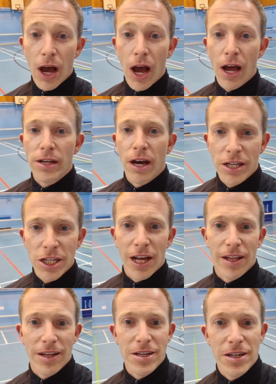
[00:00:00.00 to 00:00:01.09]
and our
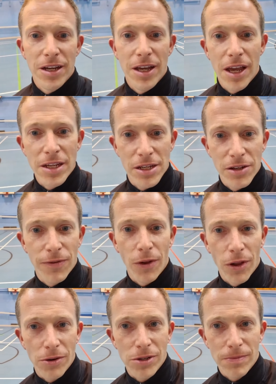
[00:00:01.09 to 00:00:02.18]
challenge is as
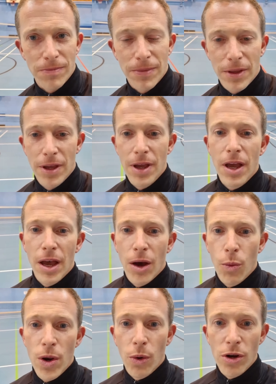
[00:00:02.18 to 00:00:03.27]
follows.
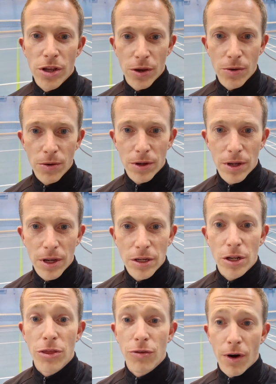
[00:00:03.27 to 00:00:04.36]
We want you
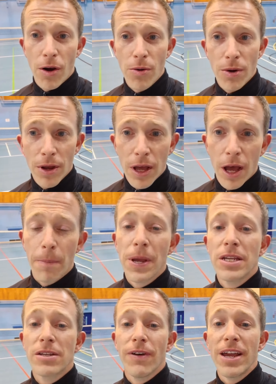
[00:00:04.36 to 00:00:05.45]
to throw a
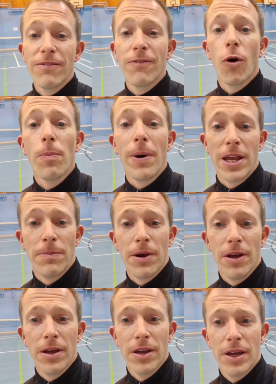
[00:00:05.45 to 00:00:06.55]
piece of A4 paper
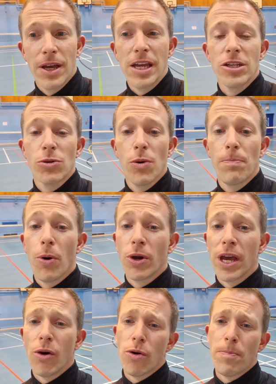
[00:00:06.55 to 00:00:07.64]
into a
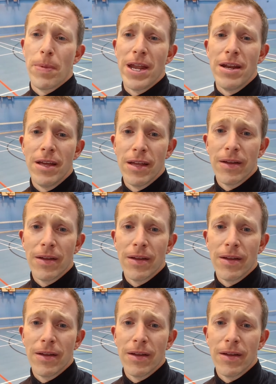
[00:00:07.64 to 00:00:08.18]
bucket or a bin.